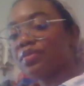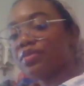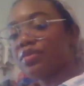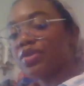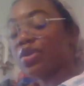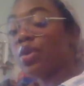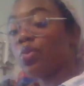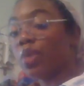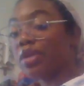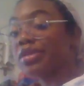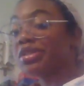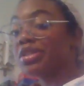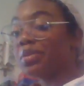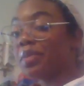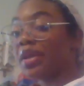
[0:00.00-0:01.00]
So he
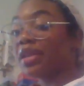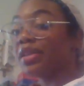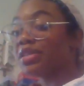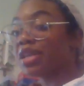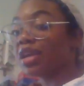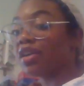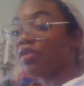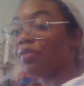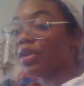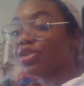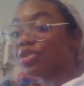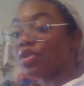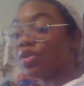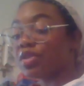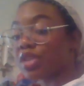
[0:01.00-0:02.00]
wants to be in this King of
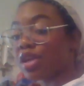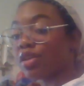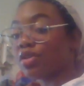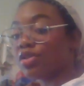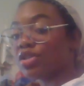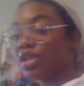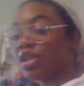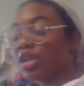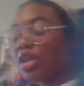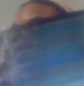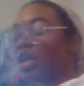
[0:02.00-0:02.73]
Pentacles energy.